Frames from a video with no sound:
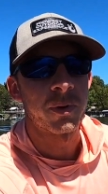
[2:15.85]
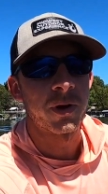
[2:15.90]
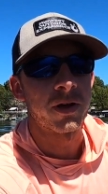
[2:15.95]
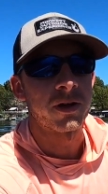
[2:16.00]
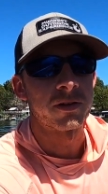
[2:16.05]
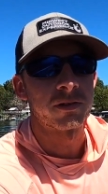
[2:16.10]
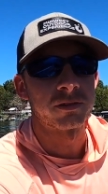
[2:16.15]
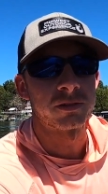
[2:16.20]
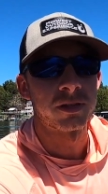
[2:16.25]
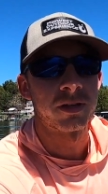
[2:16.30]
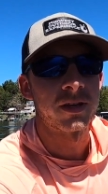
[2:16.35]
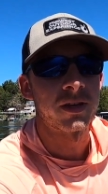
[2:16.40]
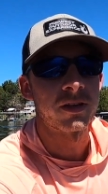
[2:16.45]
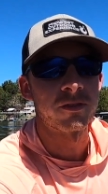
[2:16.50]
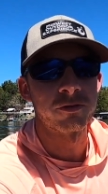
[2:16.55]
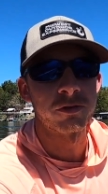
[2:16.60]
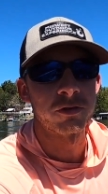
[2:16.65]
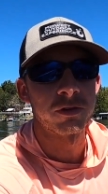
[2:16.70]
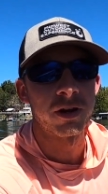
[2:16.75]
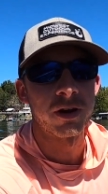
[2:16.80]
piles
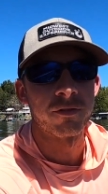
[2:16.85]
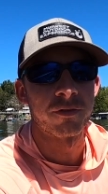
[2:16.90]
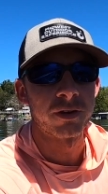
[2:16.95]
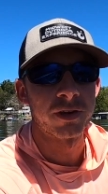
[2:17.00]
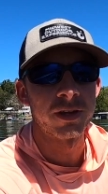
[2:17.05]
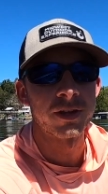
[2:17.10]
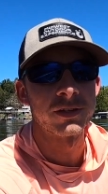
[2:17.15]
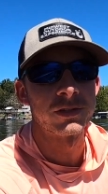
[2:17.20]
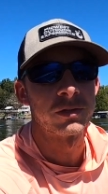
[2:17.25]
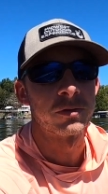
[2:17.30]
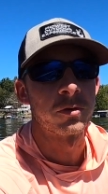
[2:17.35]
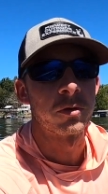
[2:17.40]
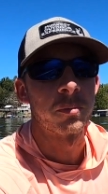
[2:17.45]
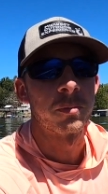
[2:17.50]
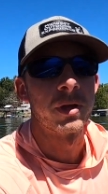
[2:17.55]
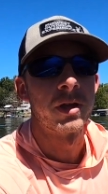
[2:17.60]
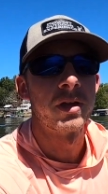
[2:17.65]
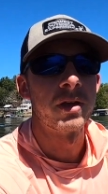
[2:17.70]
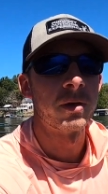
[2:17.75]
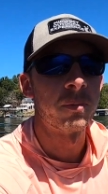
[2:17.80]
if you can ever get to them.